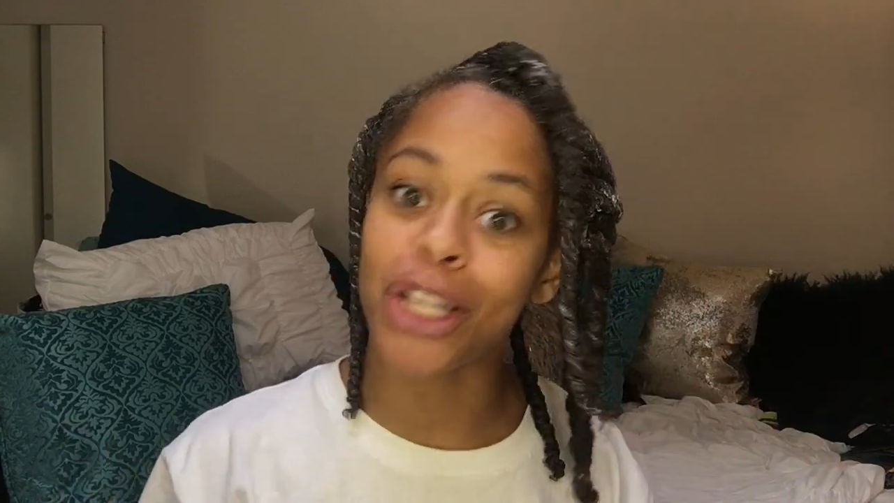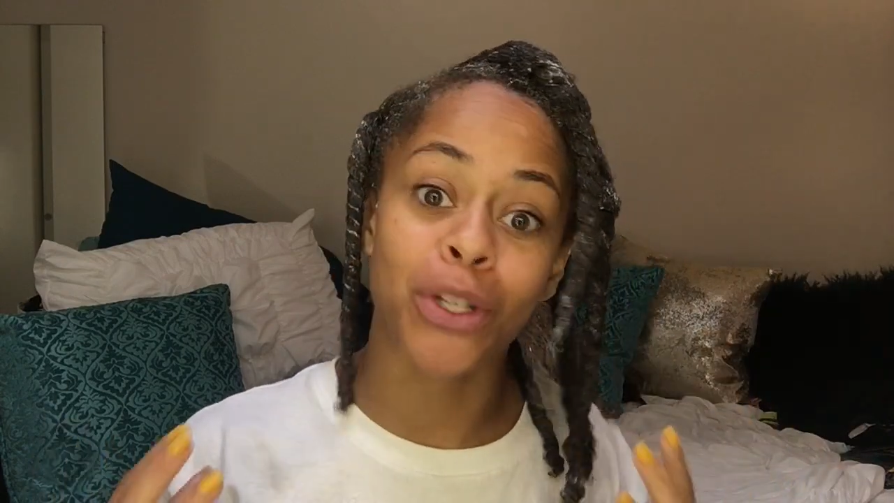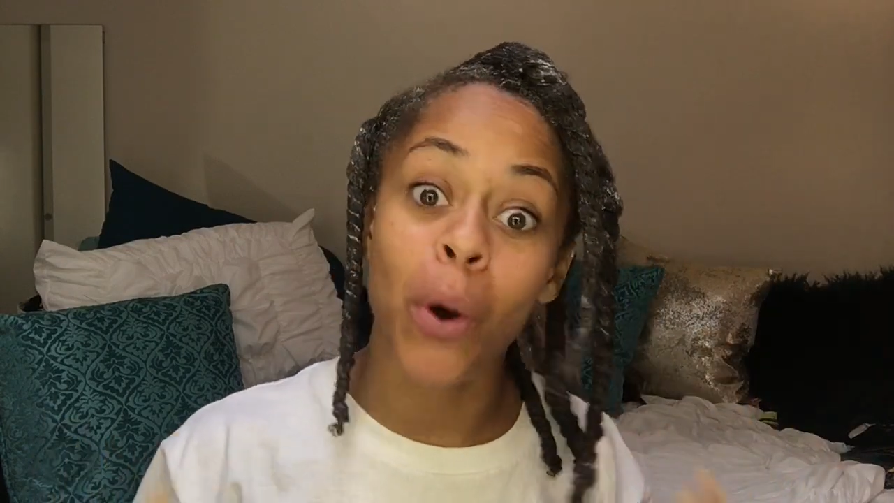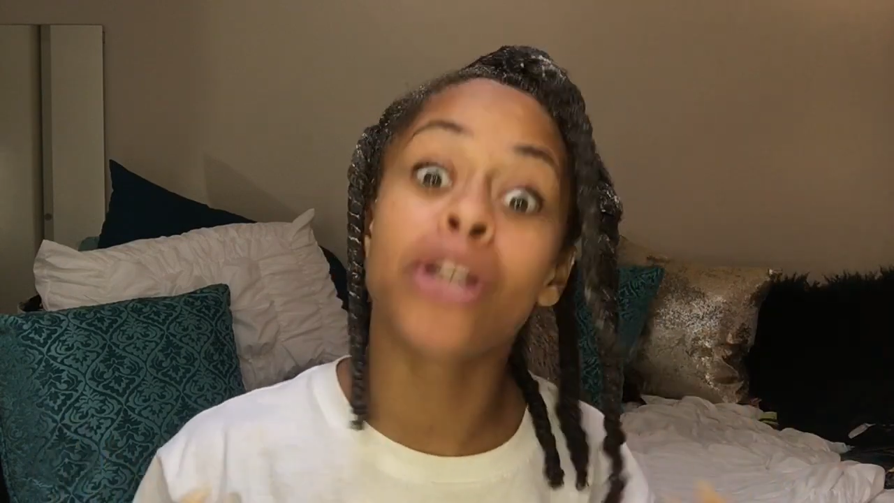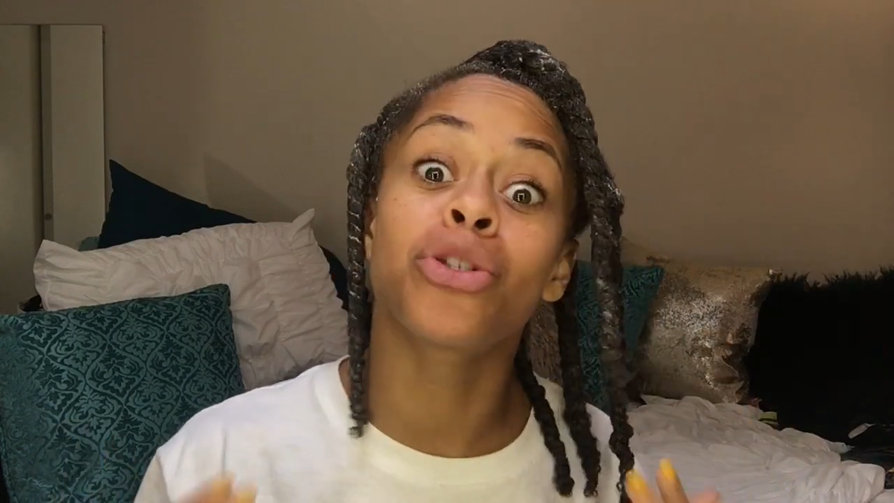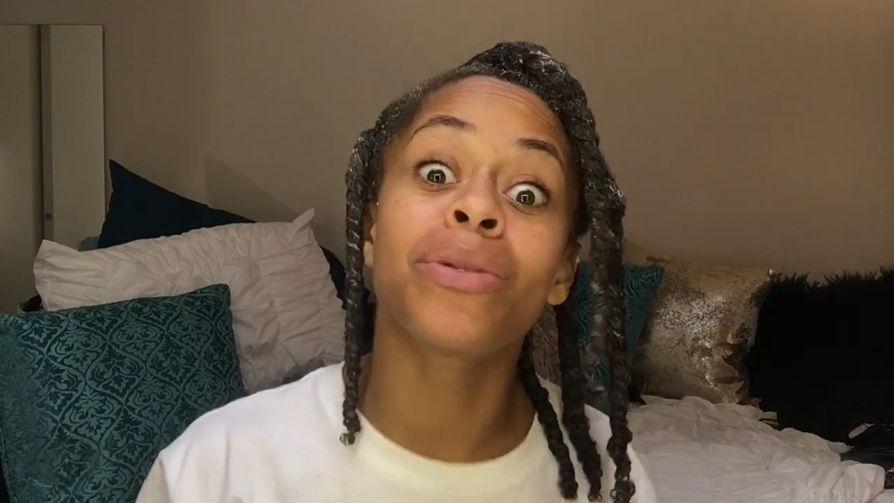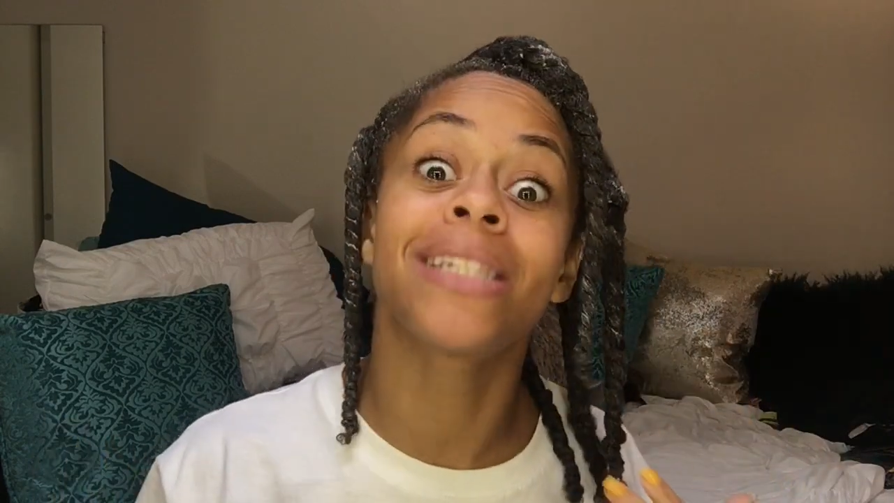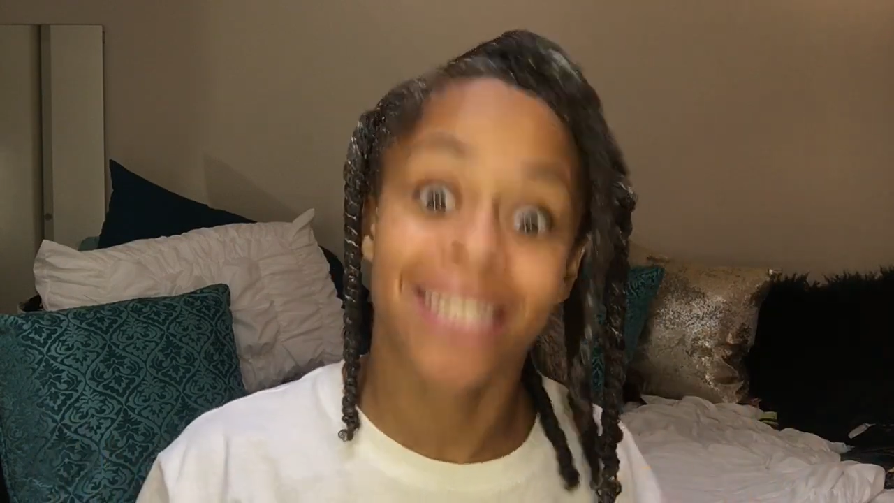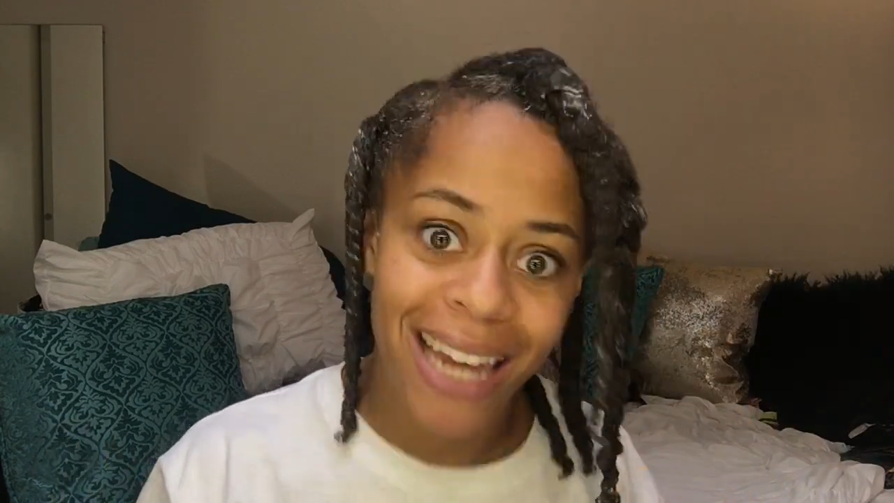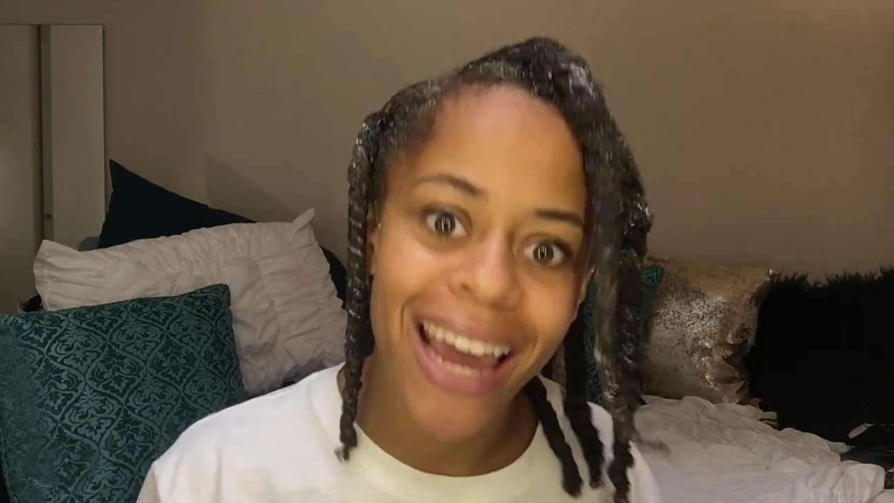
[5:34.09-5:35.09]
it's going to
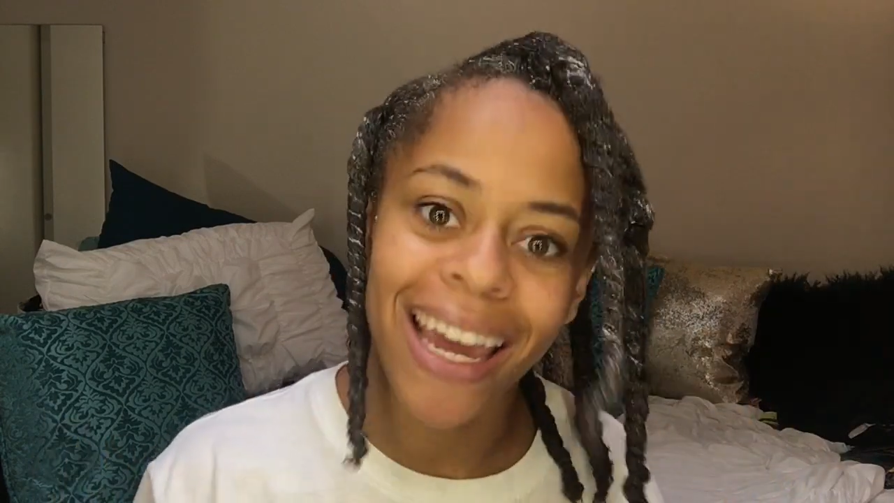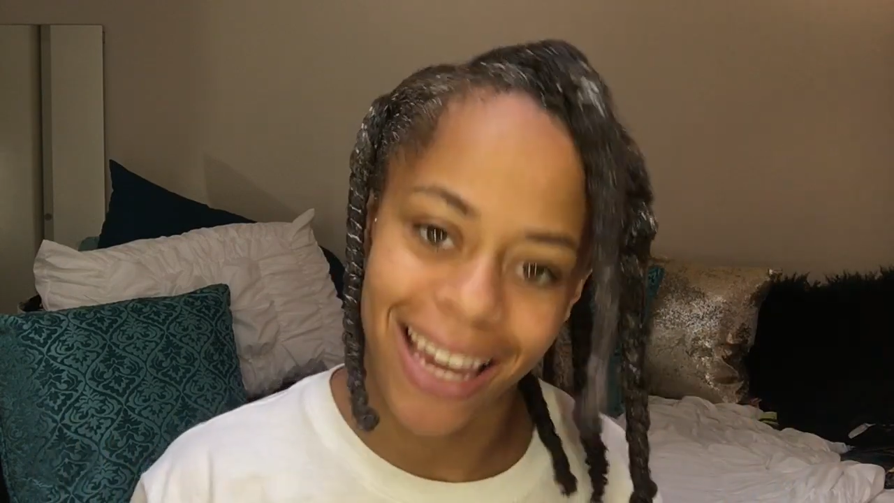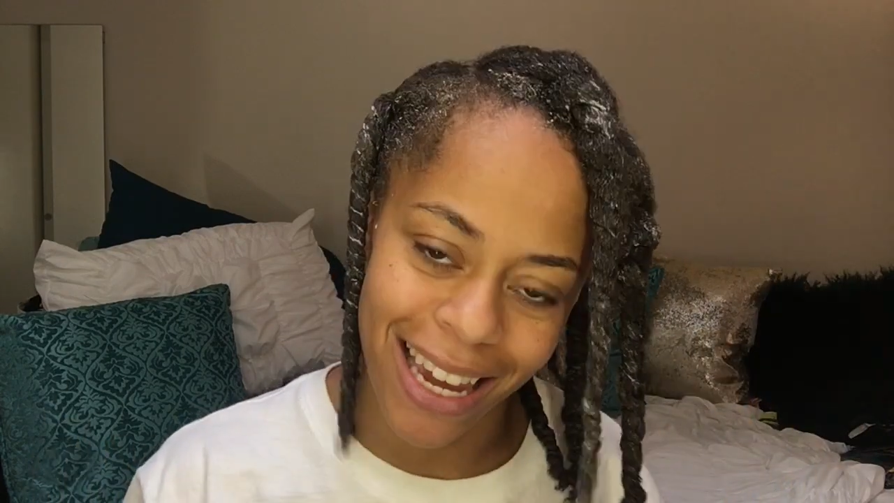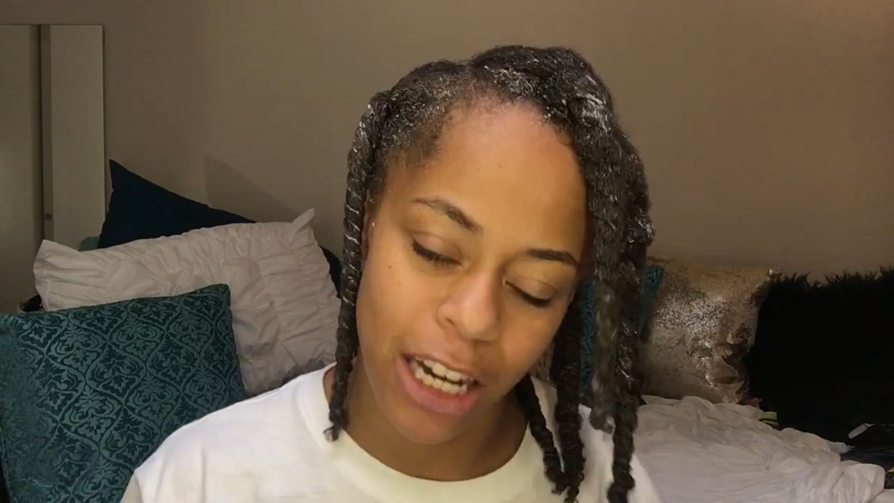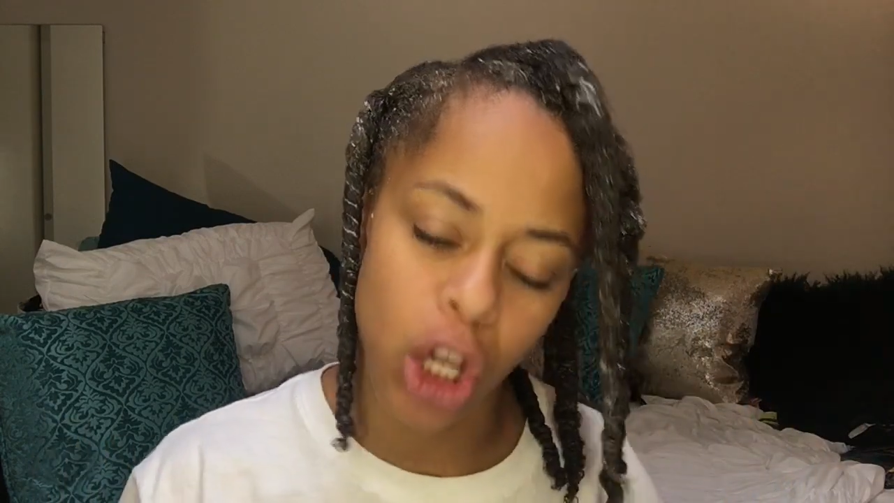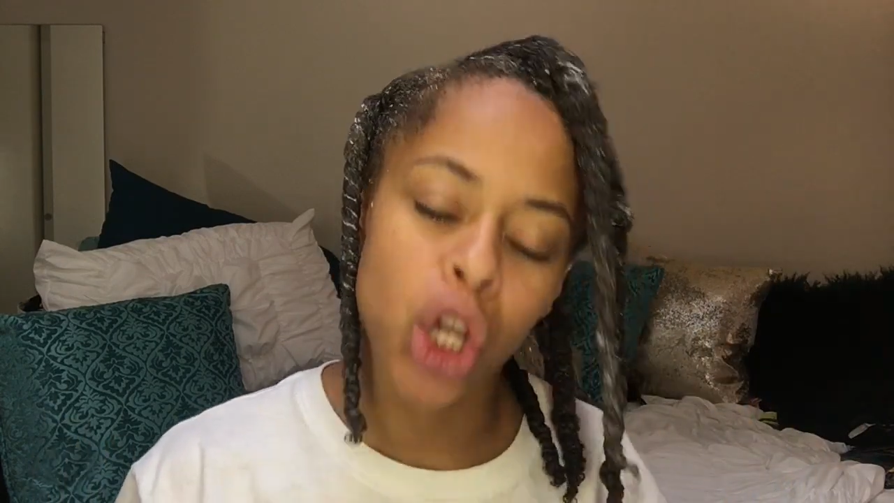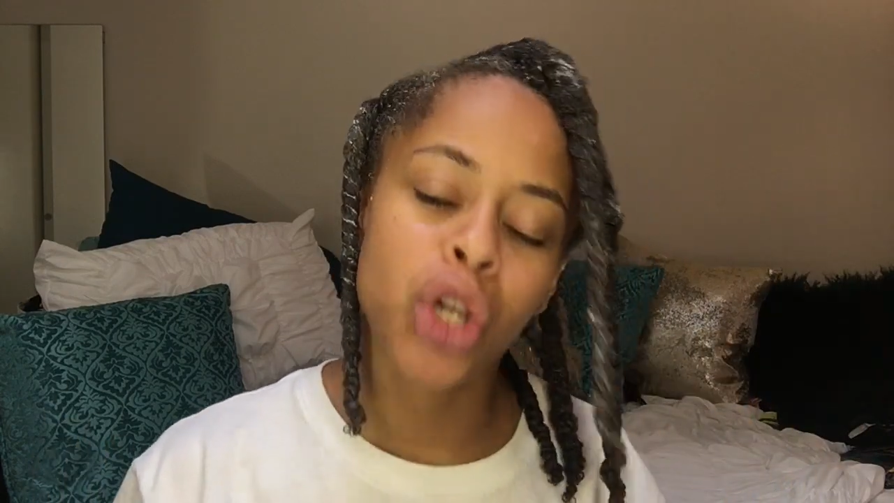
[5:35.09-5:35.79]
stay in,